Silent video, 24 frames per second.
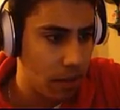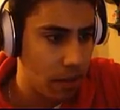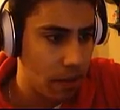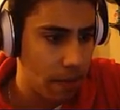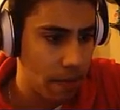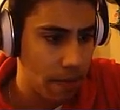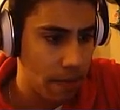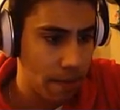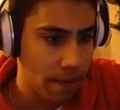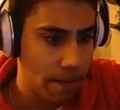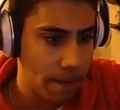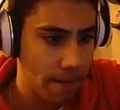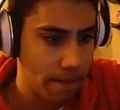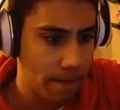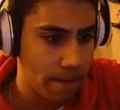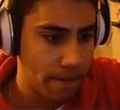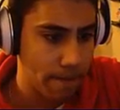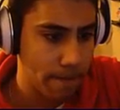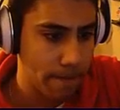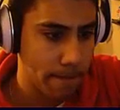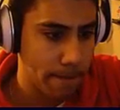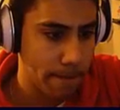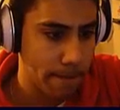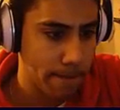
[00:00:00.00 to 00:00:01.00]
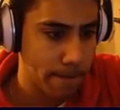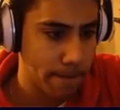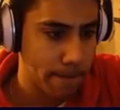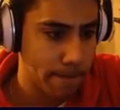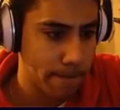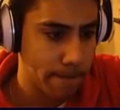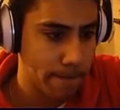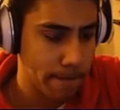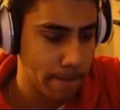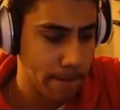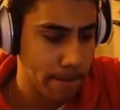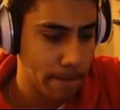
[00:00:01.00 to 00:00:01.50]

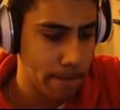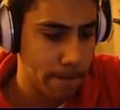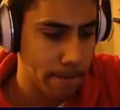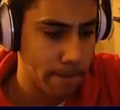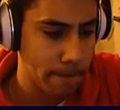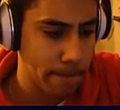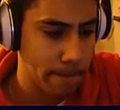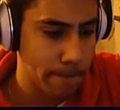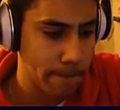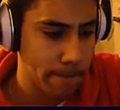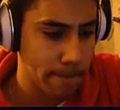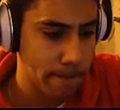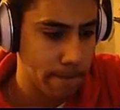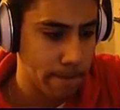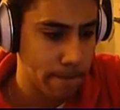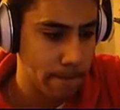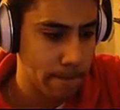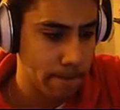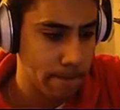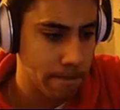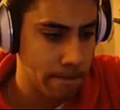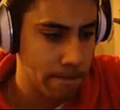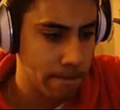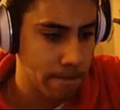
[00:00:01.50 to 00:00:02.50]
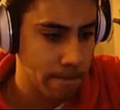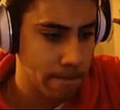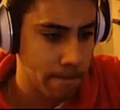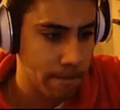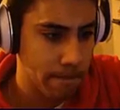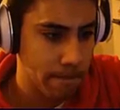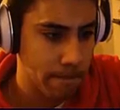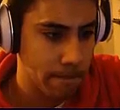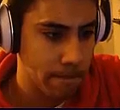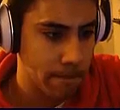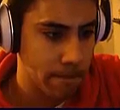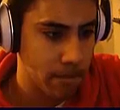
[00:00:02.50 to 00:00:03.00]

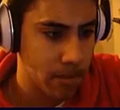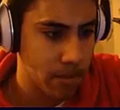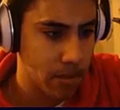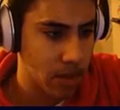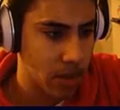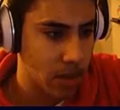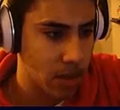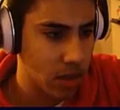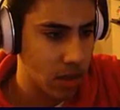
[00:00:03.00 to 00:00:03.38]
No one is speaking in this clip.